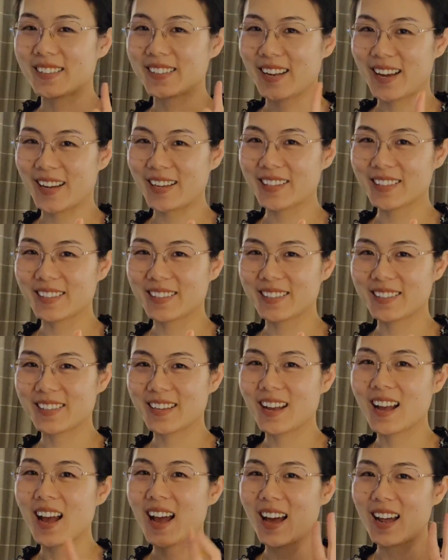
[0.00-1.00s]
text,
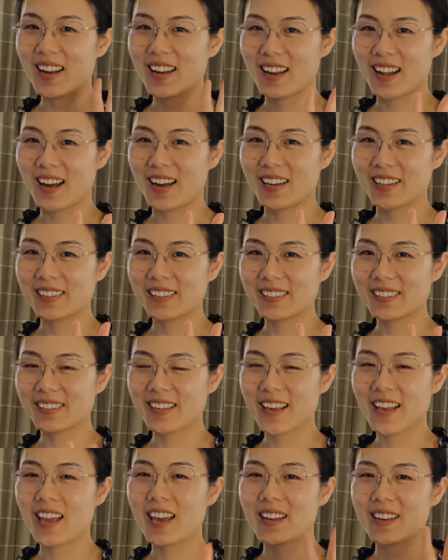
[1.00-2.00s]

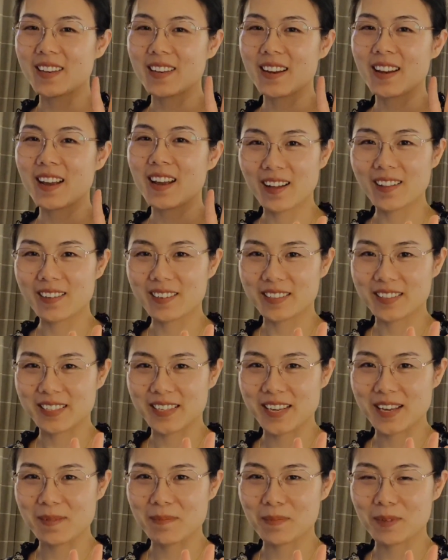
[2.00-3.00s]
lines, and color
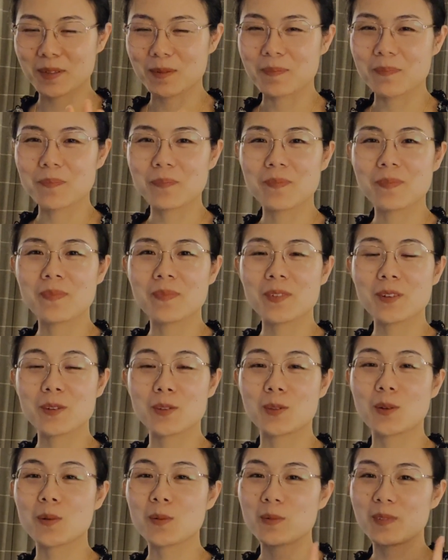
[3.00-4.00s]
schemes.
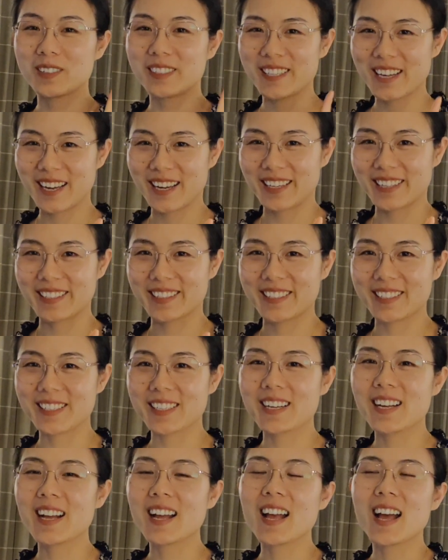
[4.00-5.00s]
So
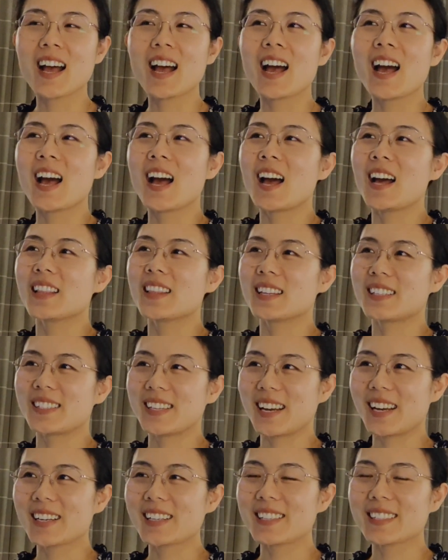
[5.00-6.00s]
text. The
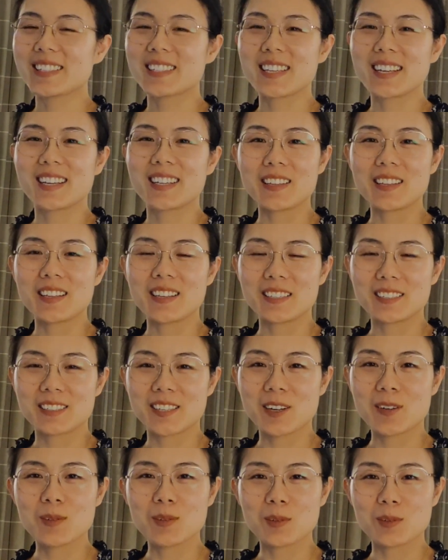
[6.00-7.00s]
text
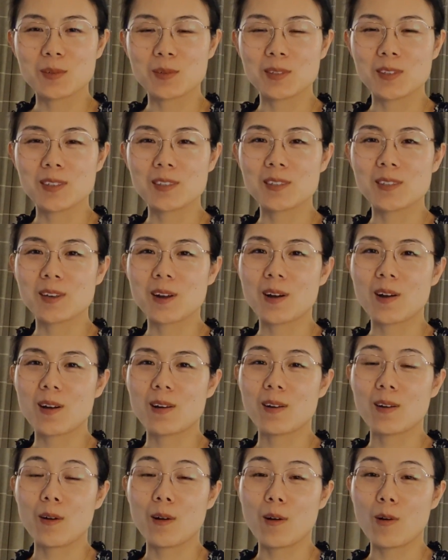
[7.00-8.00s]
Excel uses
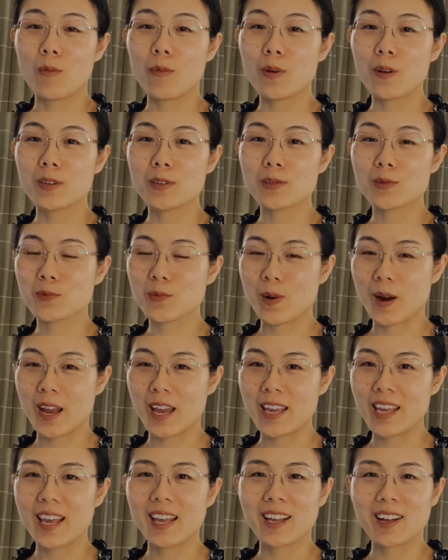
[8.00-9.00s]
are always
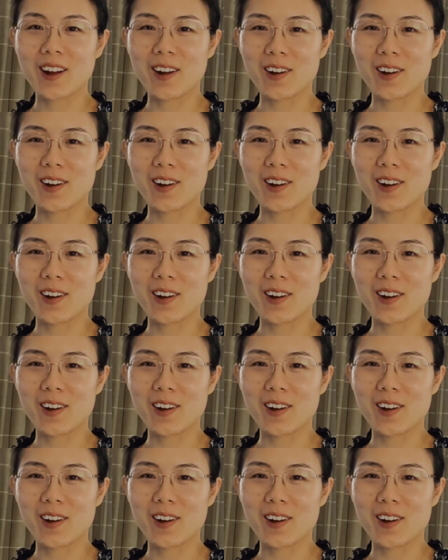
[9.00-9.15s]
gray in